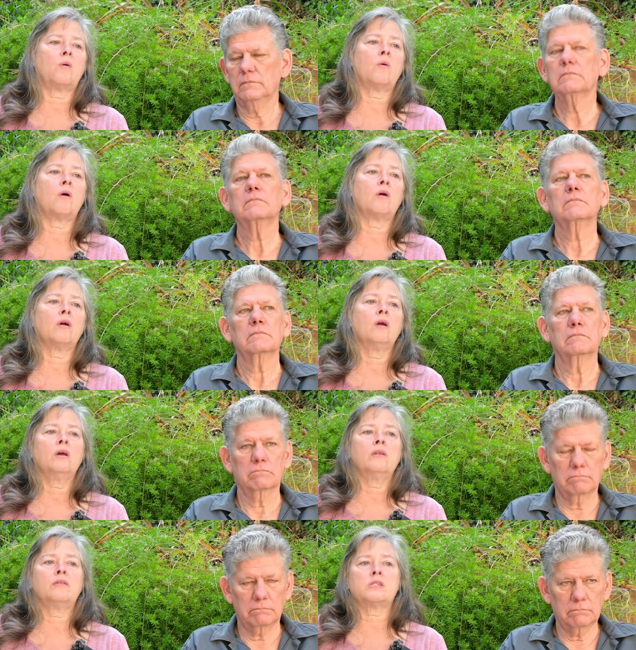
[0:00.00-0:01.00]
Speaker 1: or
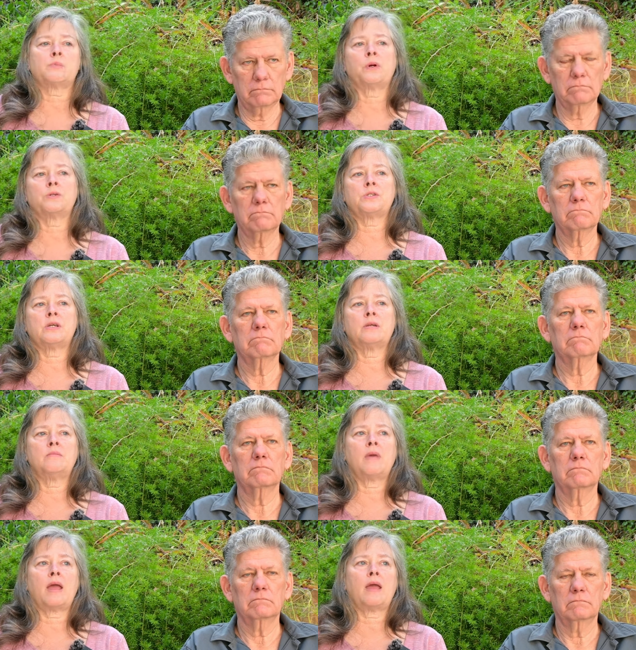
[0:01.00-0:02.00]
this
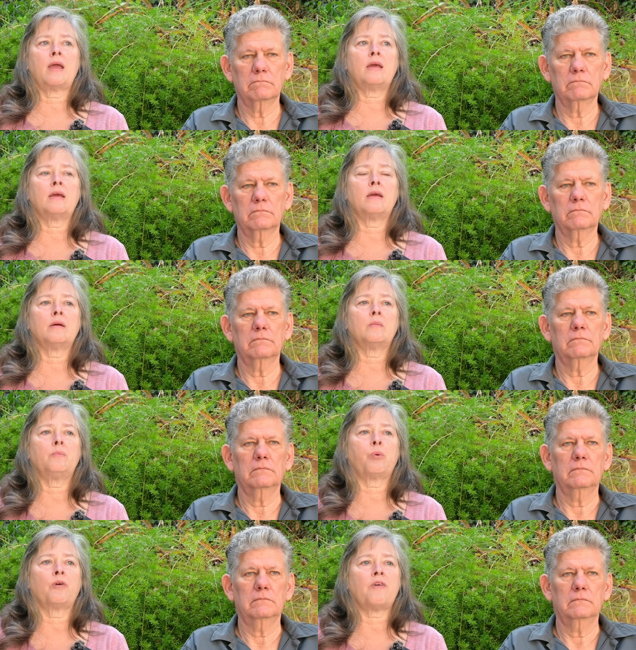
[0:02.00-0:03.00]
person may
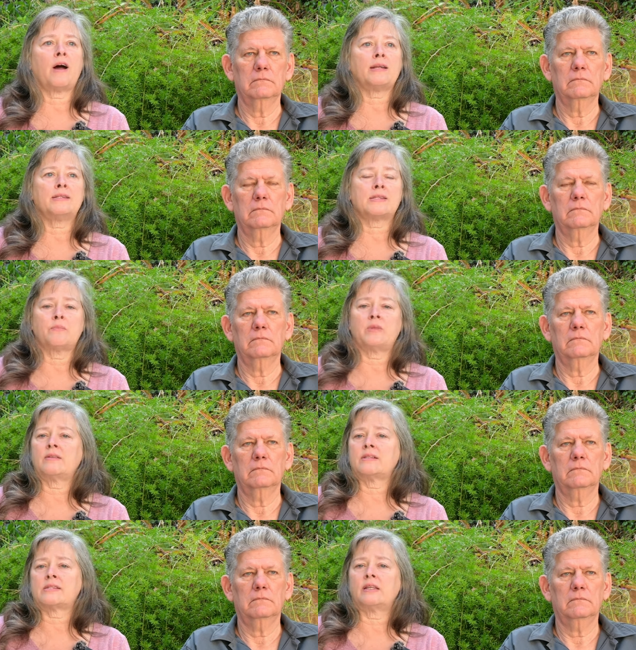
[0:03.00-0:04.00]
provide something
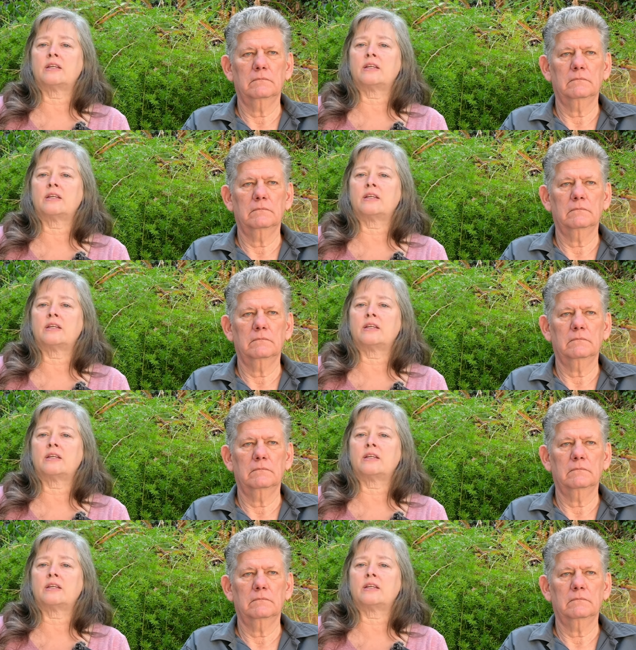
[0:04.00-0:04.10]
that's a